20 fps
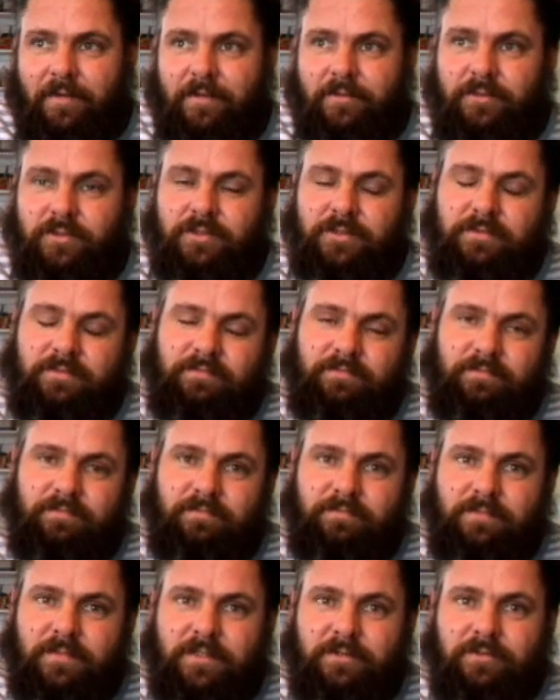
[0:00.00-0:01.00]
There was
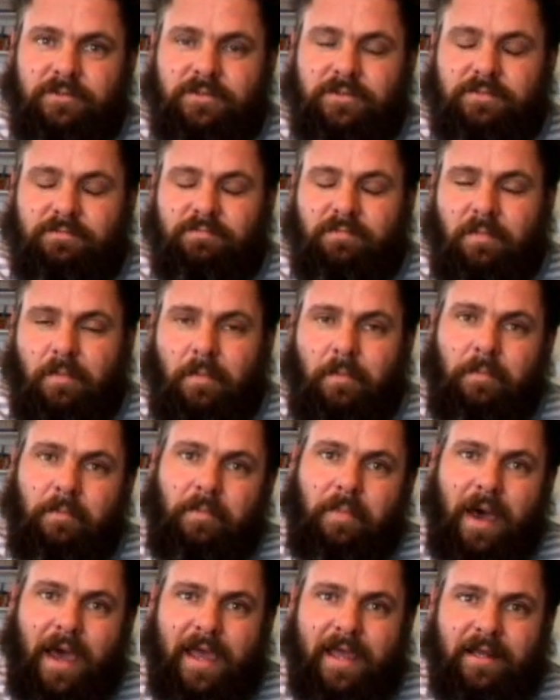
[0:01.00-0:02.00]

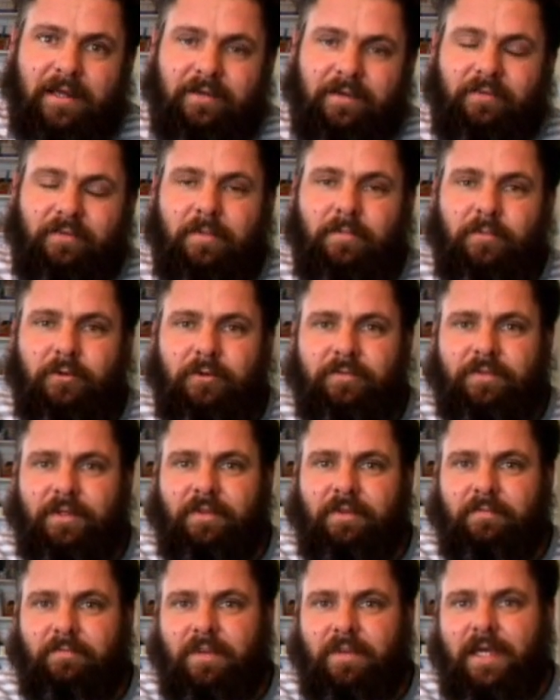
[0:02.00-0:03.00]
pain if I moved
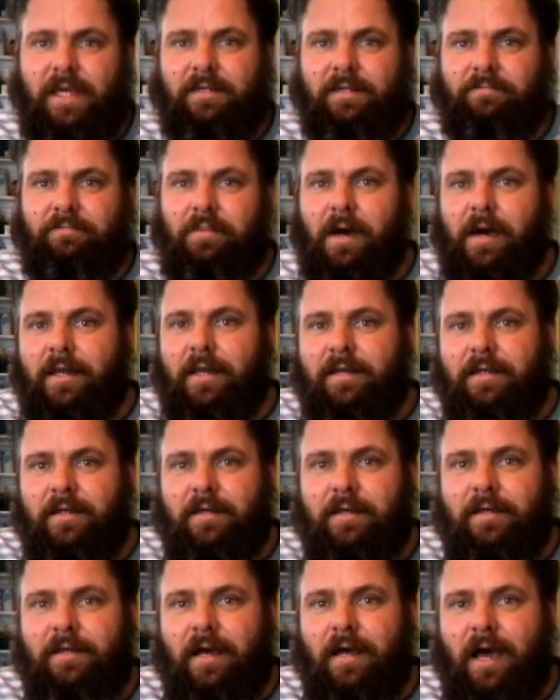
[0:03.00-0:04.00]
in the bed, but
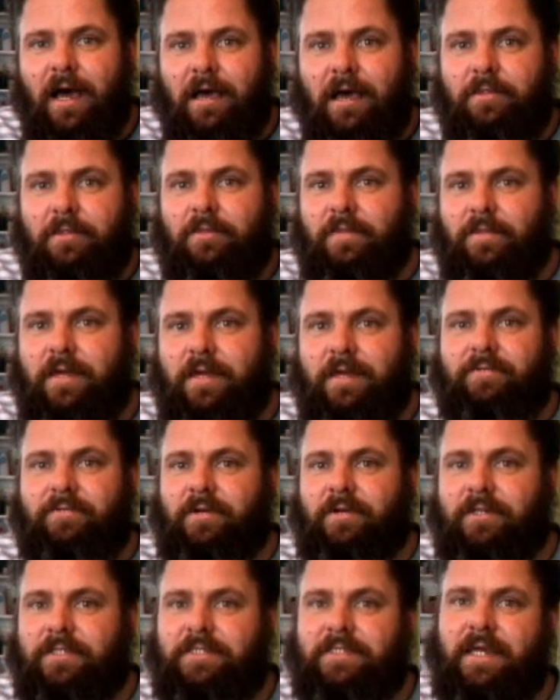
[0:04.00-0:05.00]
other than that,
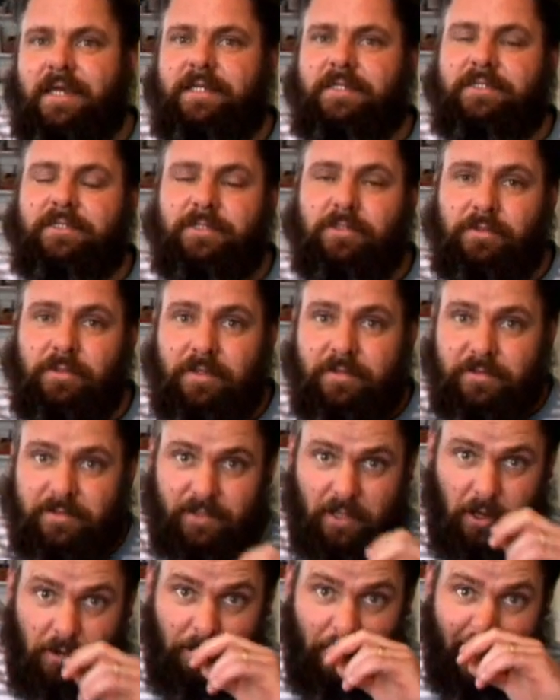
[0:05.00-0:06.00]
if I stayed still, there was
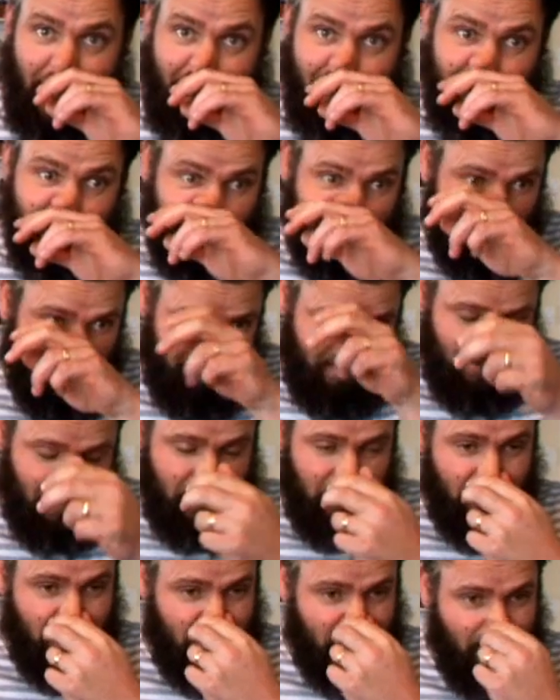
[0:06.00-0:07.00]
no pain.
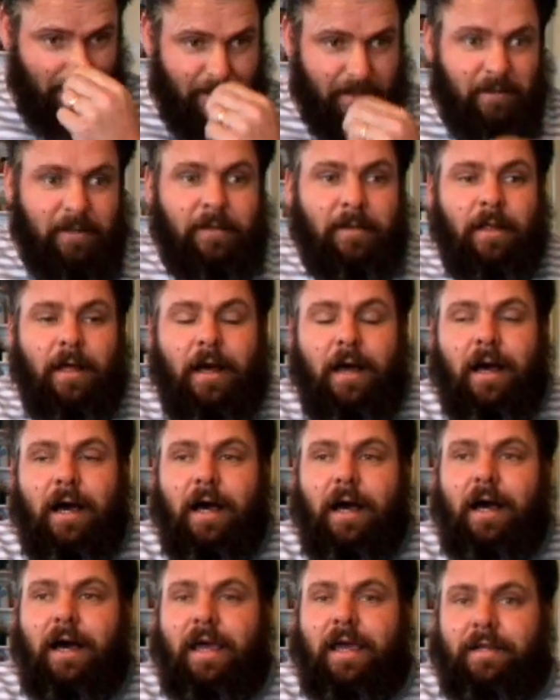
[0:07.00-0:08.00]

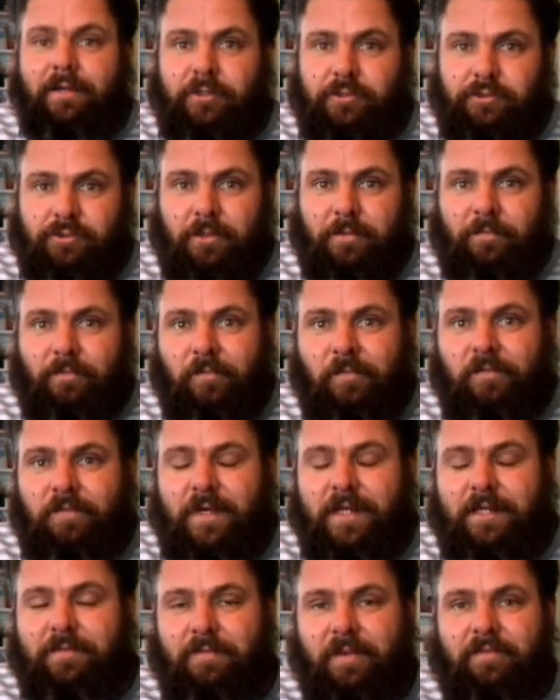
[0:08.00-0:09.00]
Had a drip
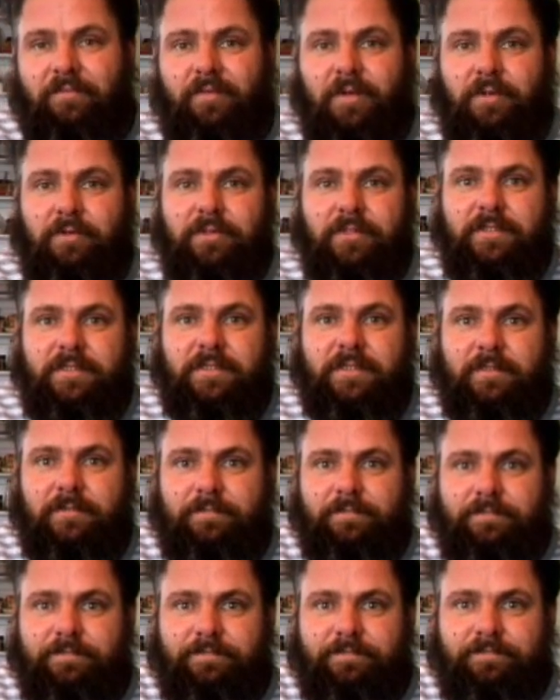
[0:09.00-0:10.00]
feeding me fluids,
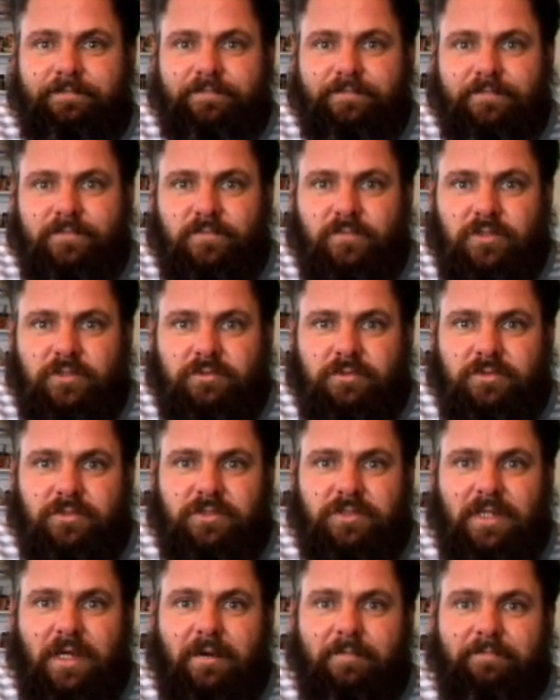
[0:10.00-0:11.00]
which
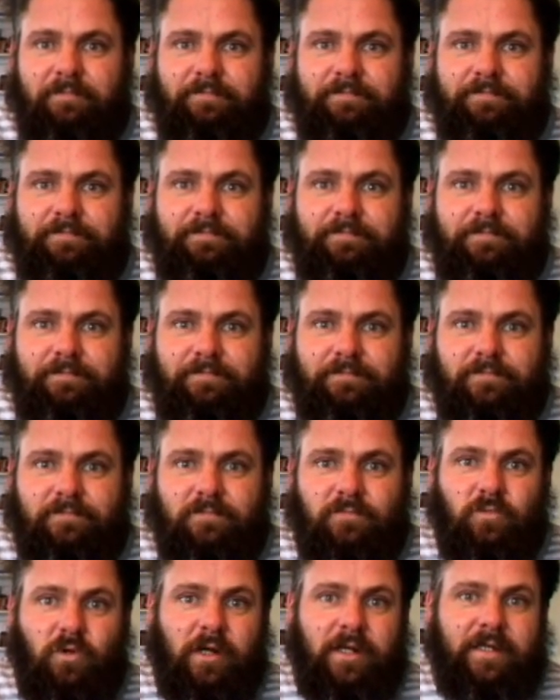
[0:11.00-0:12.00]
was
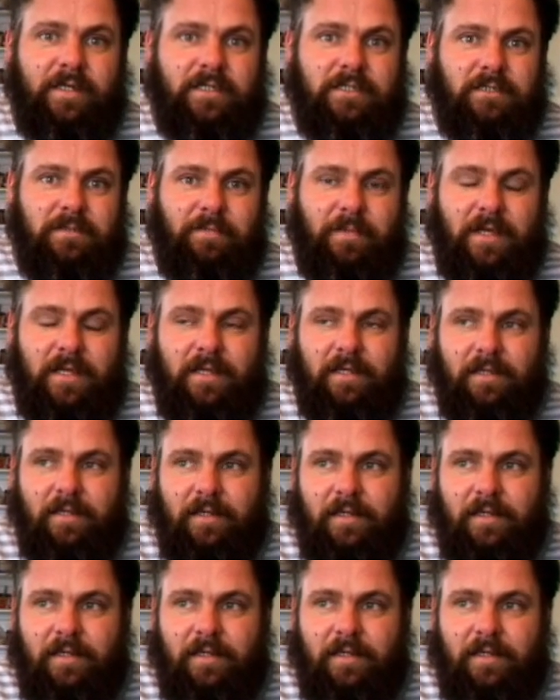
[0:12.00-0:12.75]
right next to me.